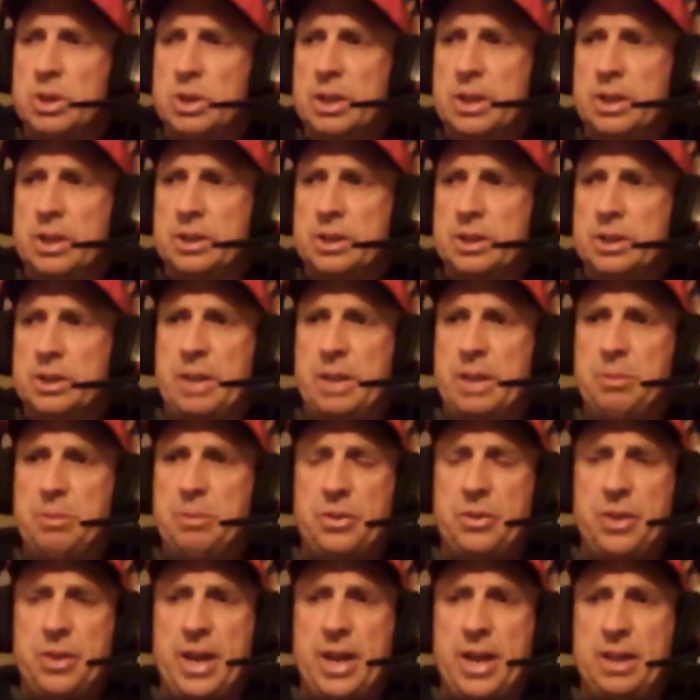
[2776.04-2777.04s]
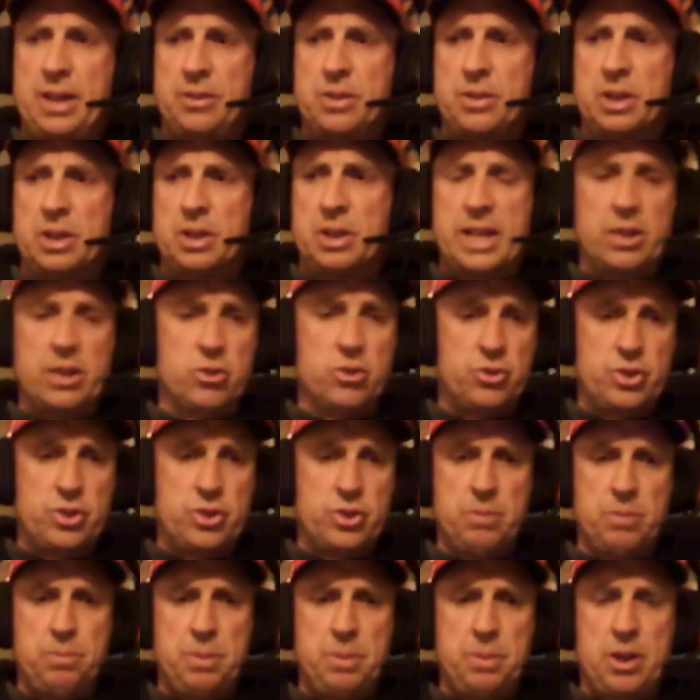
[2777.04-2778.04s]
seem to think the
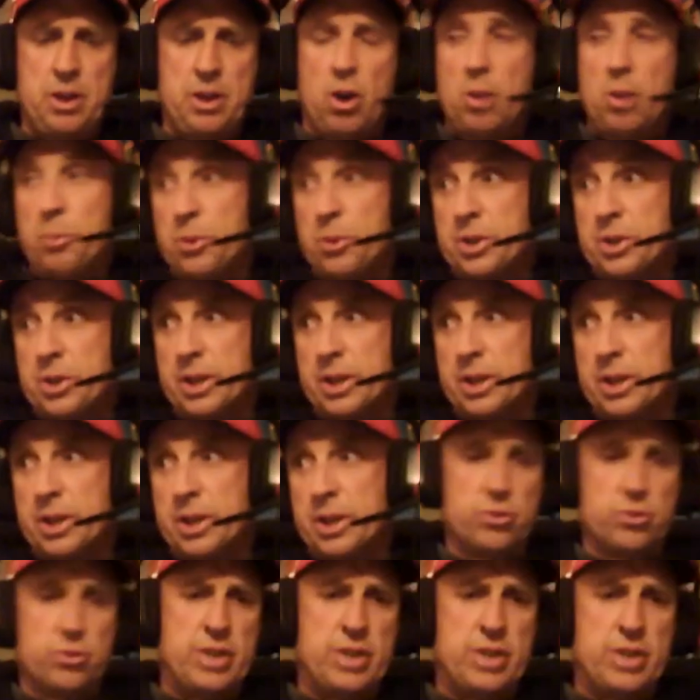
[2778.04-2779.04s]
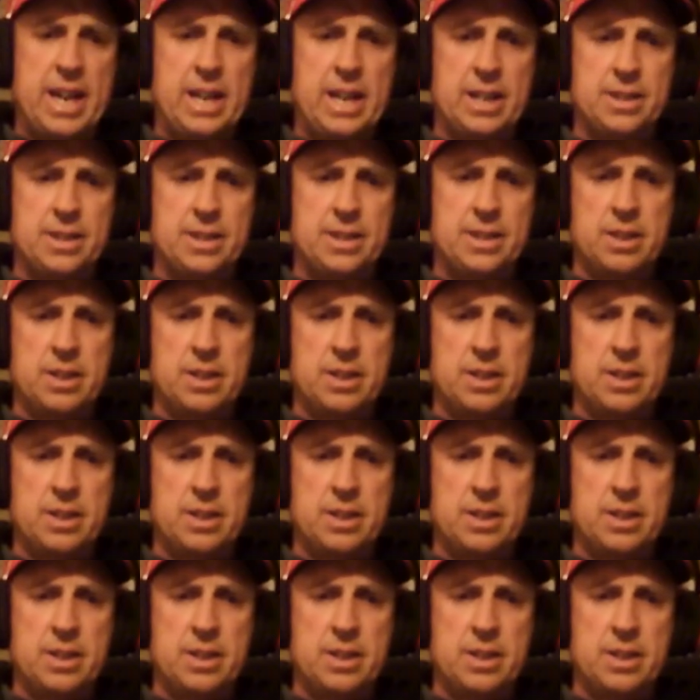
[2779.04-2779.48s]
leadership in our particular state